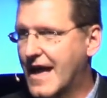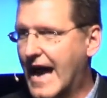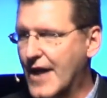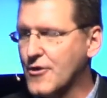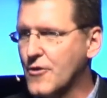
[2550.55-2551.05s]

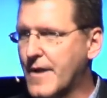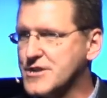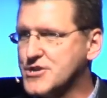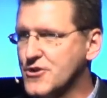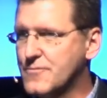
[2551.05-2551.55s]
I don't know
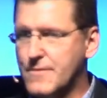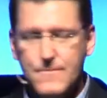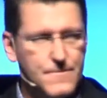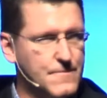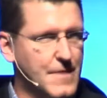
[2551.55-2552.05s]
about you, but
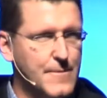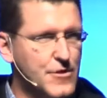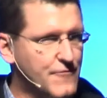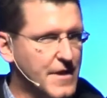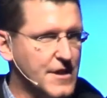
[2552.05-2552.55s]
maybe
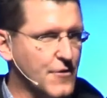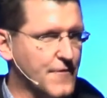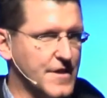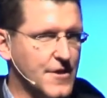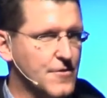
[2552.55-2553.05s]
you've been here for
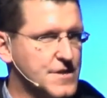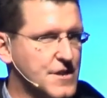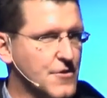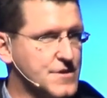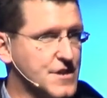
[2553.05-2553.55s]
years and
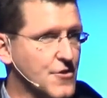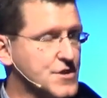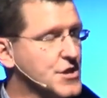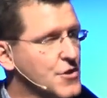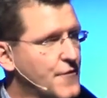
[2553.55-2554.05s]
years and years
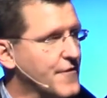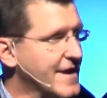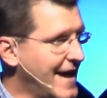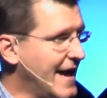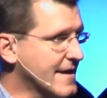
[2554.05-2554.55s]
and you've
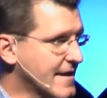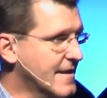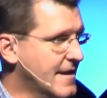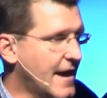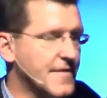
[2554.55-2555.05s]
forgotten
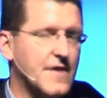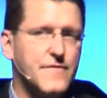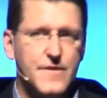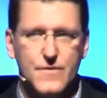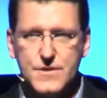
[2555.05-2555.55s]
how that
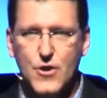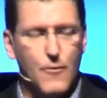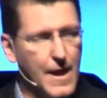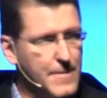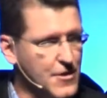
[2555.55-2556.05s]
feels. Or
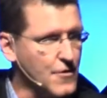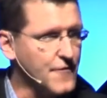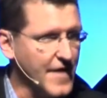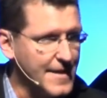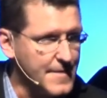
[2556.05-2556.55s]
maybe you're a
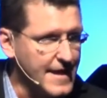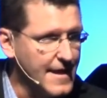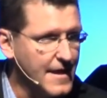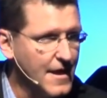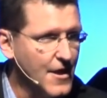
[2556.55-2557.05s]
family
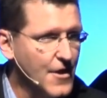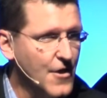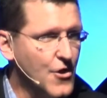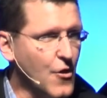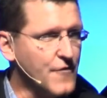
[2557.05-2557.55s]

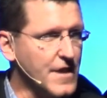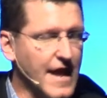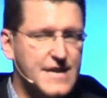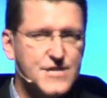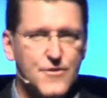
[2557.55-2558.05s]
who over the
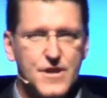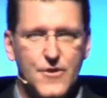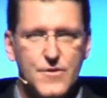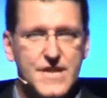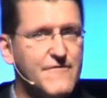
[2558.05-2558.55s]
last 30
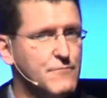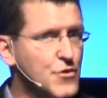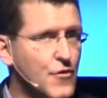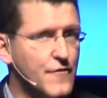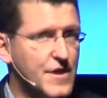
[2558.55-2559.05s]
years have
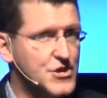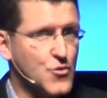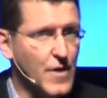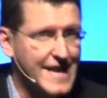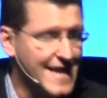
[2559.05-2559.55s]
moved
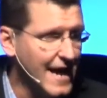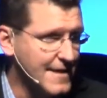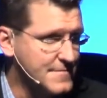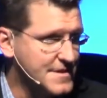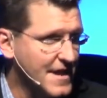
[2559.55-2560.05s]
20
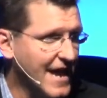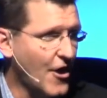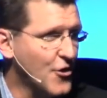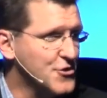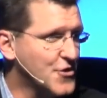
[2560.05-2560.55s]
times and
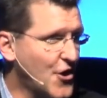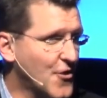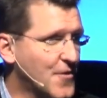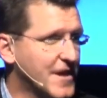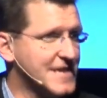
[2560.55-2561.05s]
all you
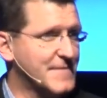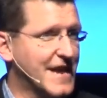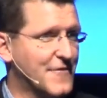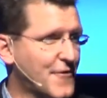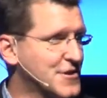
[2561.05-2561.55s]
know is being
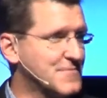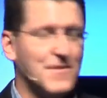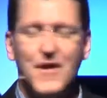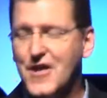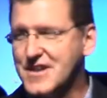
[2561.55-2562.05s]
a first
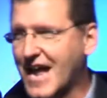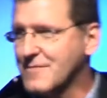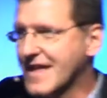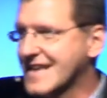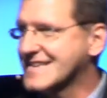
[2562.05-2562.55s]
time
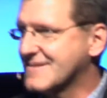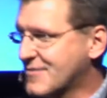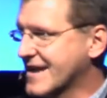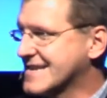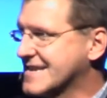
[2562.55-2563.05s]
guest at
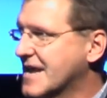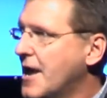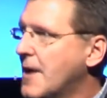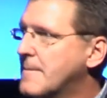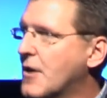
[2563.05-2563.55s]
places
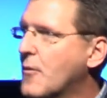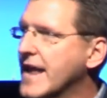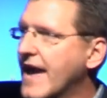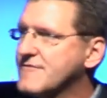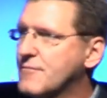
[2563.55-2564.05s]
but we
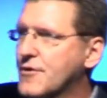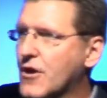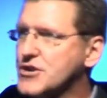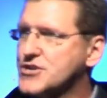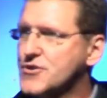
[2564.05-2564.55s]
have to put our
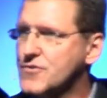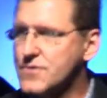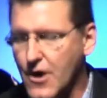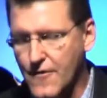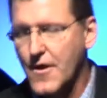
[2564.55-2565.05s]
shoes
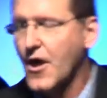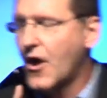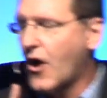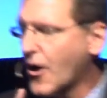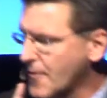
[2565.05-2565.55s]
our,
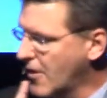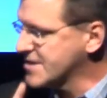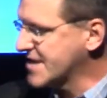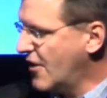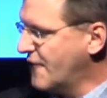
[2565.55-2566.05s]
our
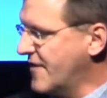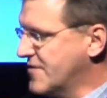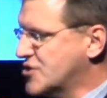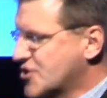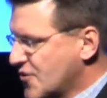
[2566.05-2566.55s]
ourselves in the
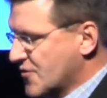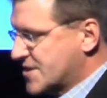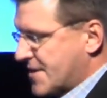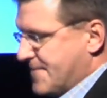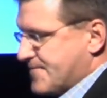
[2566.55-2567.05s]

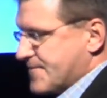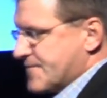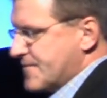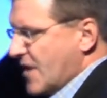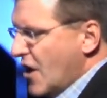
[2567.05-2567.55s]
shoes
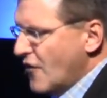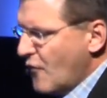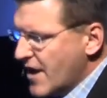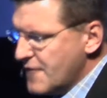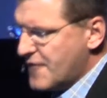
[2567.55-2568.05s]
of
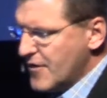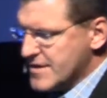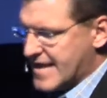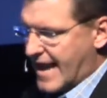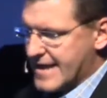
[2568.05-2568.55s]
what it feels
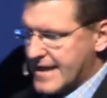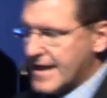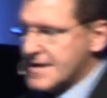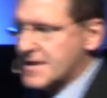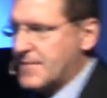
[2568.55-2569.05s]
like
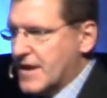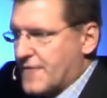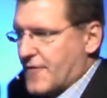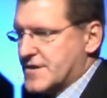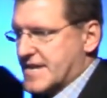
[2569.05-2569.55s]
to be a
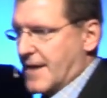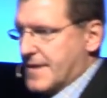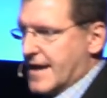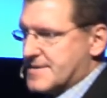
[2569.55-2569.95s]
first time guest.